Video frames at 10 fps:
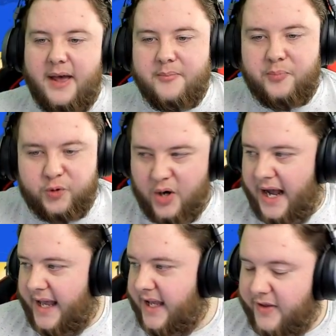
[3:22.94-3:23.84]
and
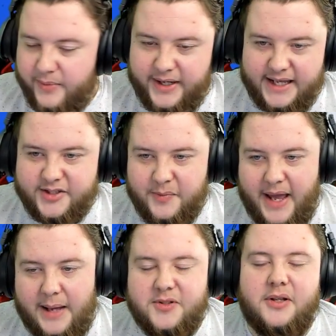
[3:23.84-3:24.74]
pray that we get something
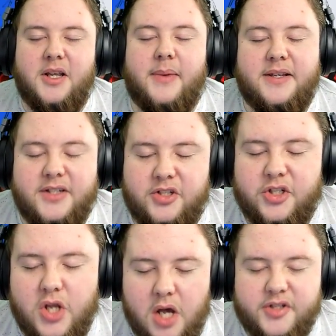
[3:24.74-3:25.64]
absolutely amazing. Just
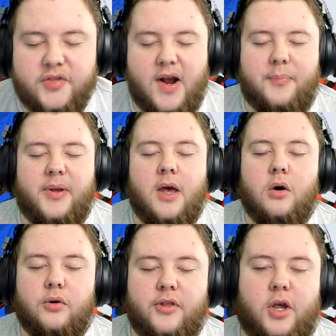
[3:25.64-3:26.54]
not a Sarabia
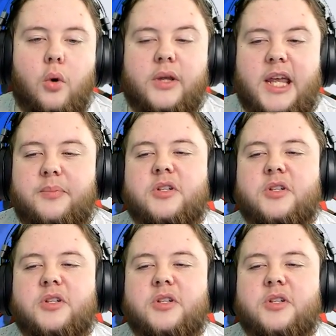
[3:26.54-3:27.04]
or the goalkeepers,